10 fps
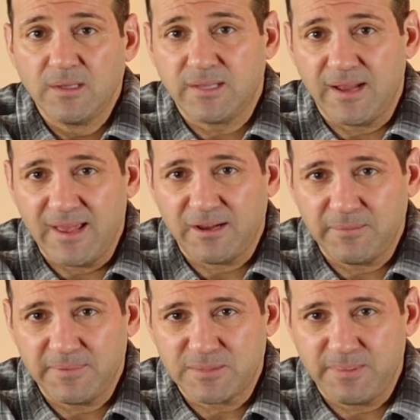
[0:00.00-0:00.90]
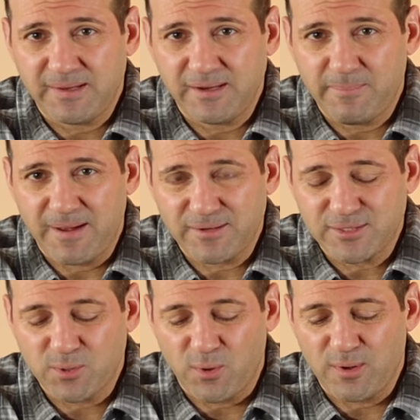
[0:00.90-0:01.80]
Today, I'm going to be speaking about a
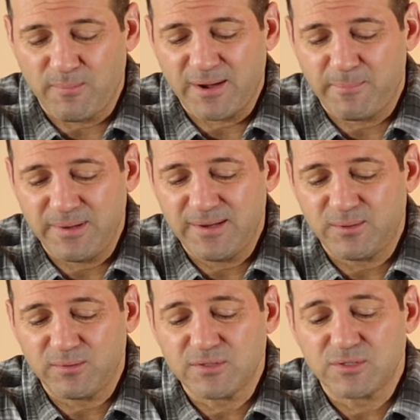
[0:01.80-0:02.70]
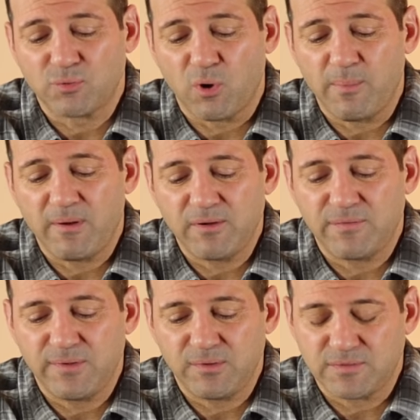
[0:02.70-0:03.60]
song by the Beatles, Strawberry
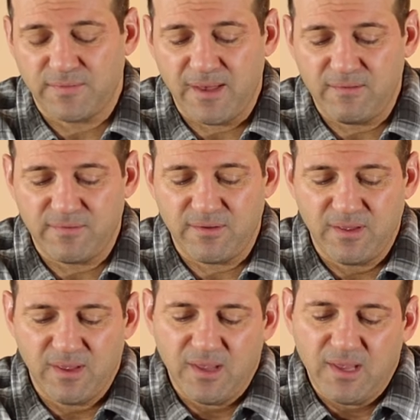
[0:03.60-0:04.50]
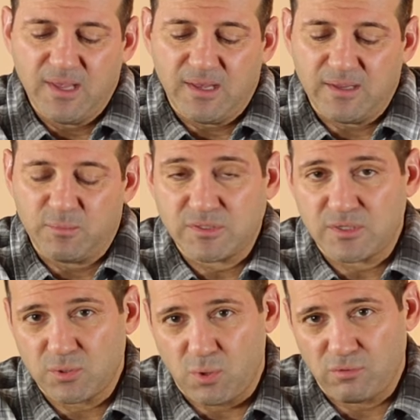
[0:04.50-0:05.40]
Fields Forever. It was a
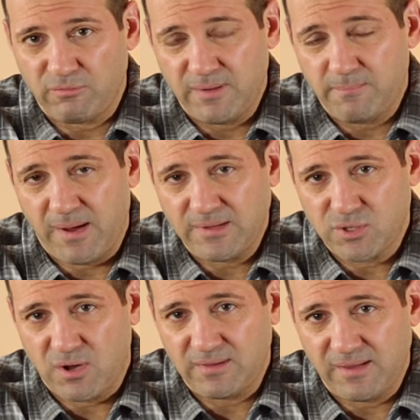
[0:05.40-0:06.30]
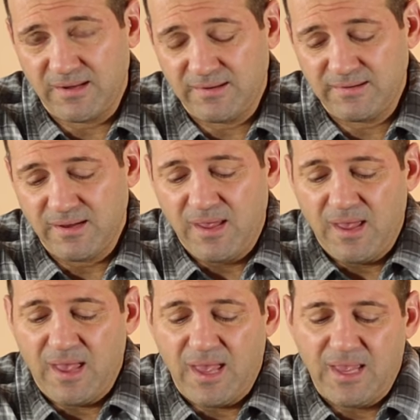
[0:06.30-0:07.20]
song written by John Lennon,
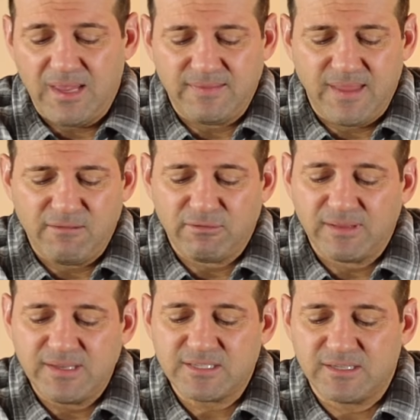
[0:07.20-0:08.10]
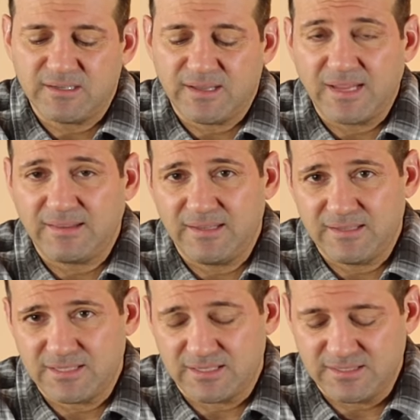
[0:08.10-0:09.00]
and they released it in
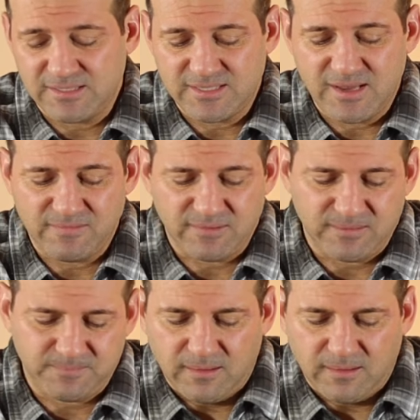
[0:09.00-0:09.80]
1967.